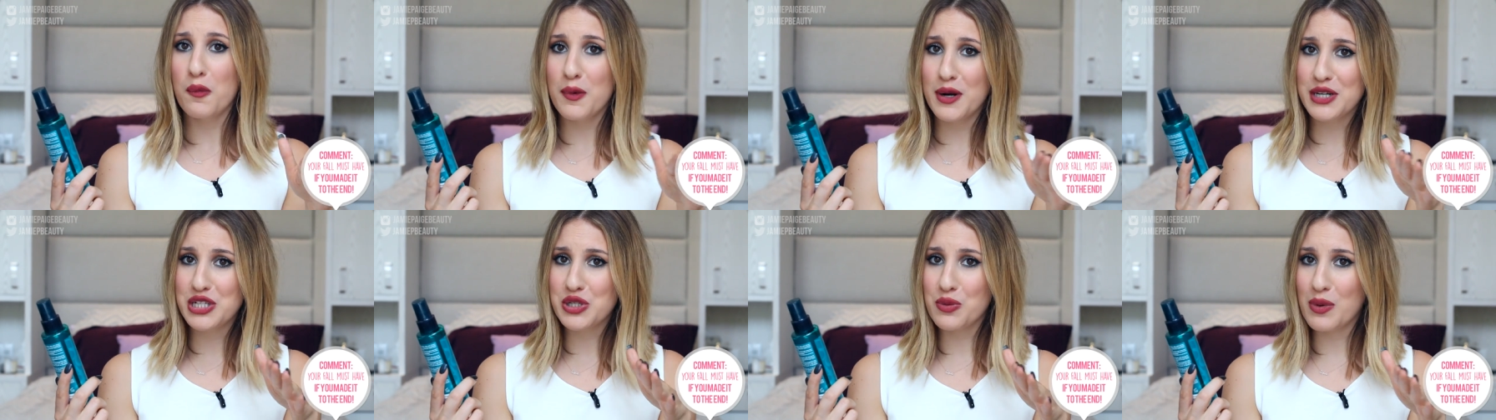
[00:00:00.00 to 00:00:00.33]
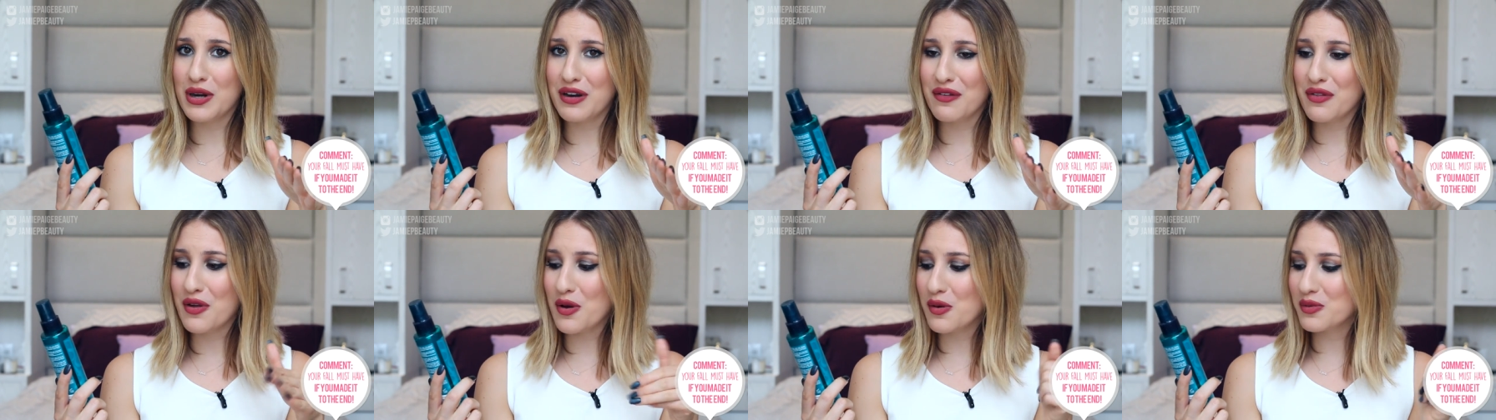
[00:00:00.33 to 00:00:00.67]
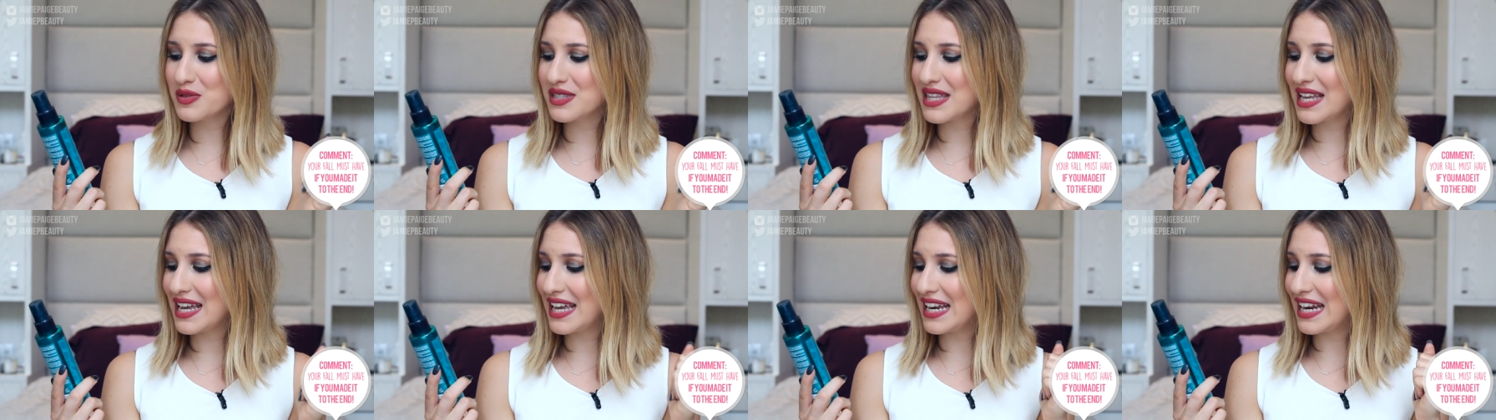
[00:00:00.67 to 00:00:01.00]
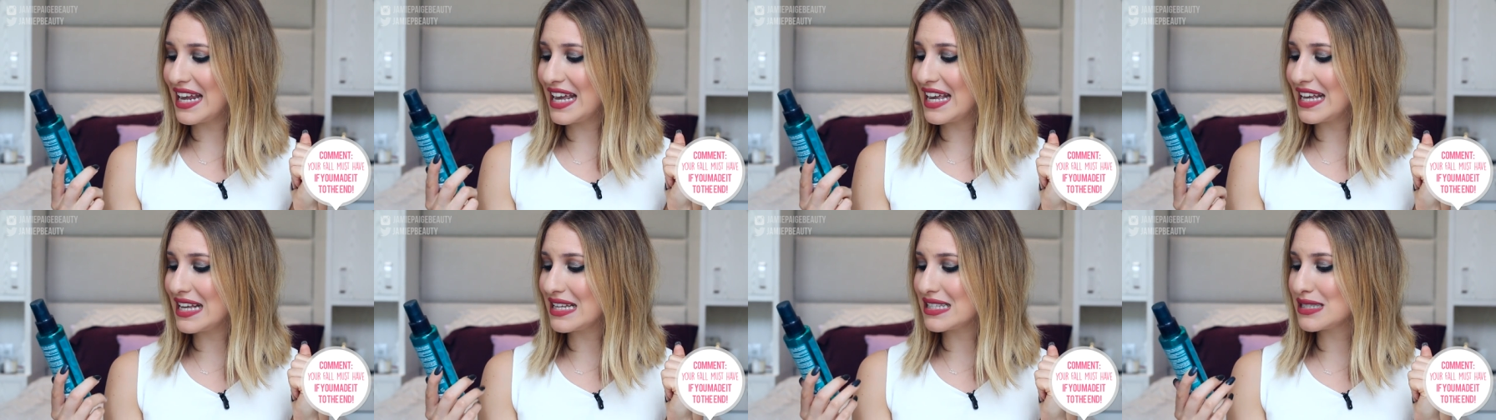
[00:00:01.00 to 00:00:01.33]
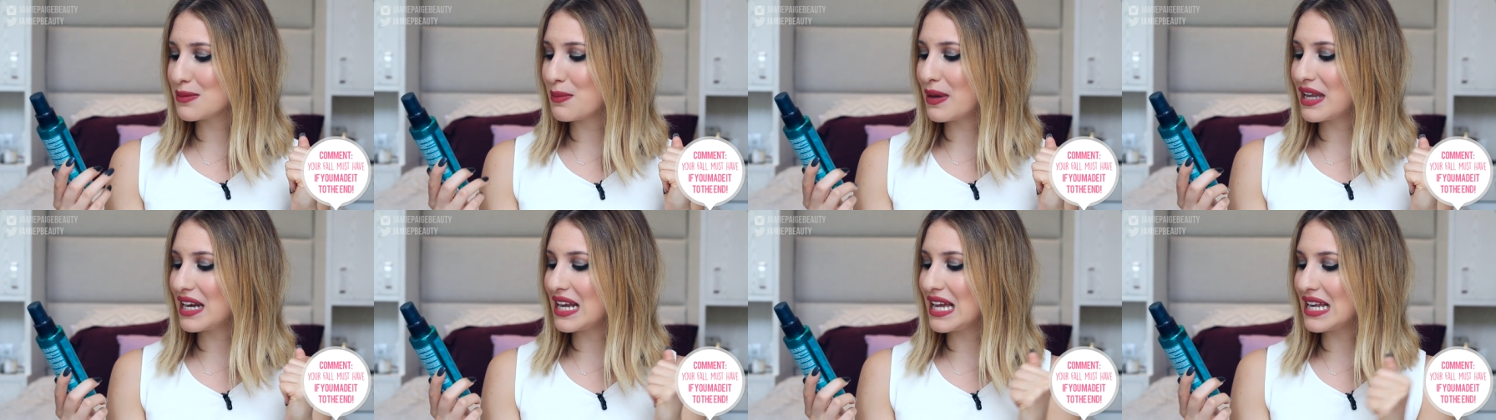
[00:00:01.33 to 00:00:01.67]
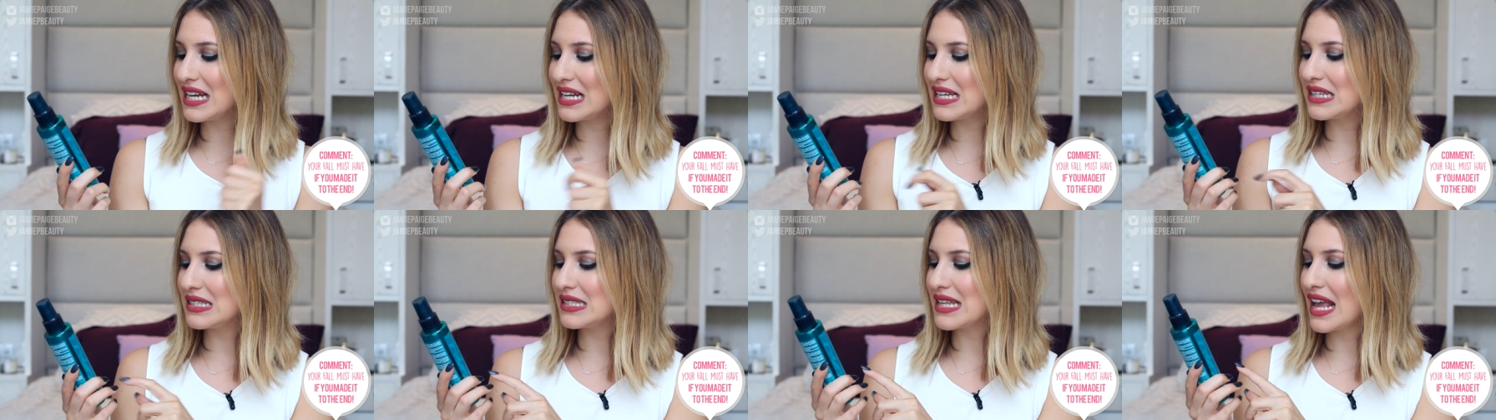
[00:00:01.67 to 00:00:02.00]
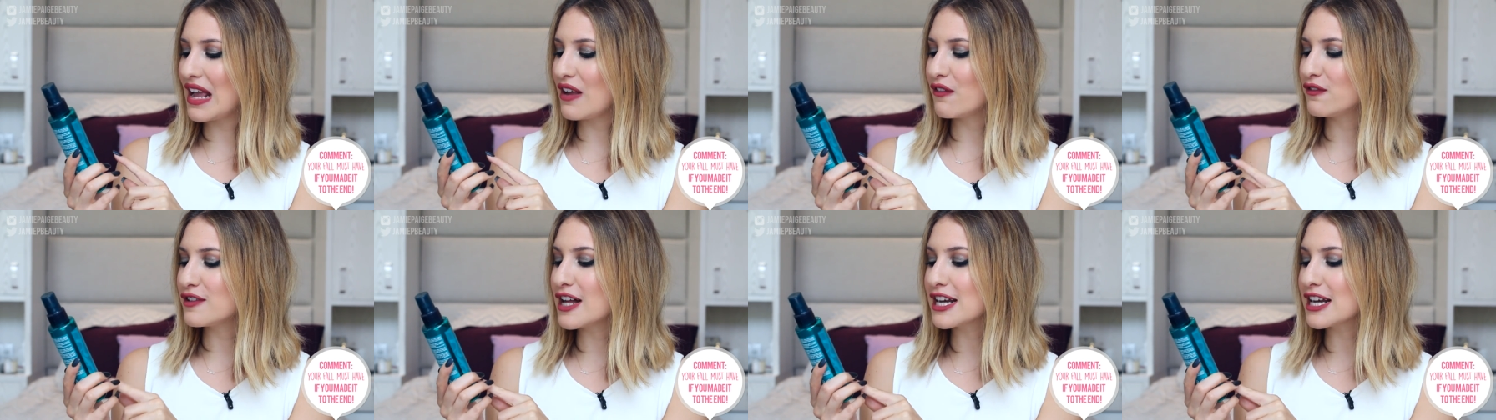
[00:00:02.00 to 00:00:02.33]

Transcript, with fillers: which one of those it is, but it is a